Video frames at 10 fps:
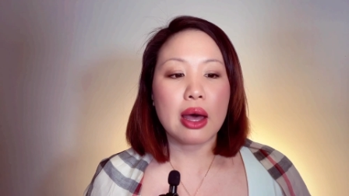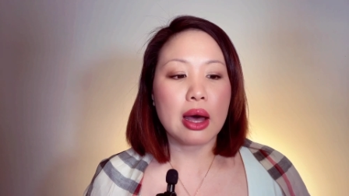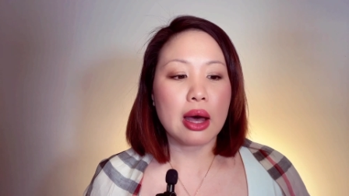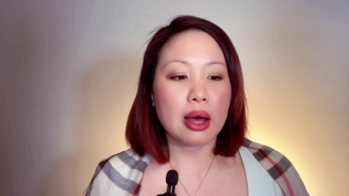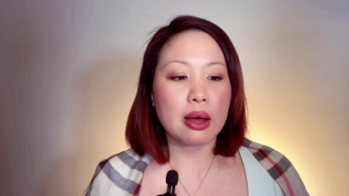
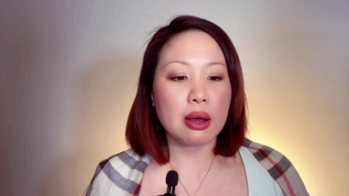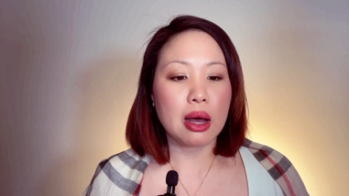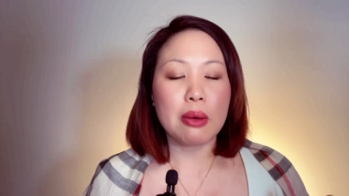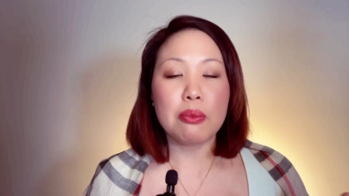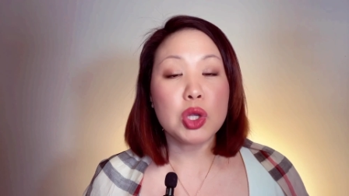
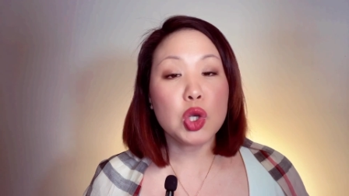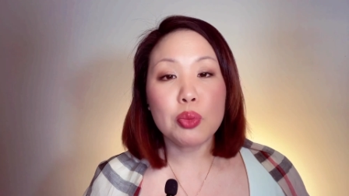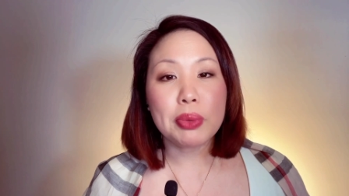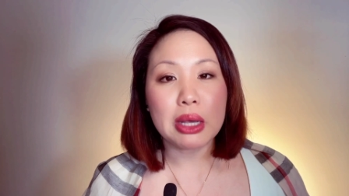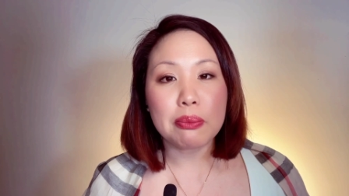a
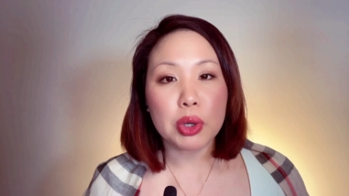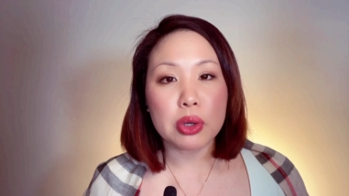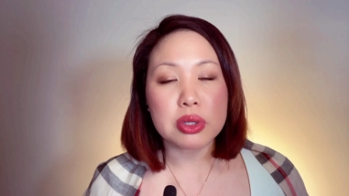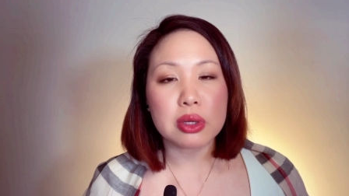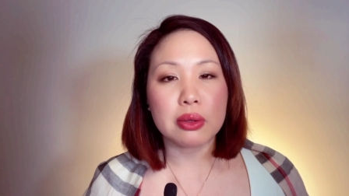newbie
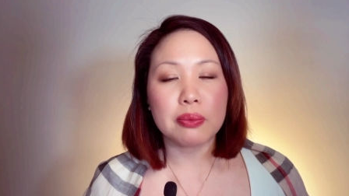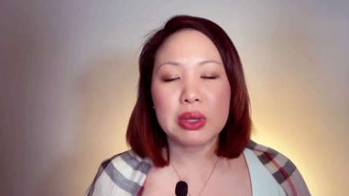person,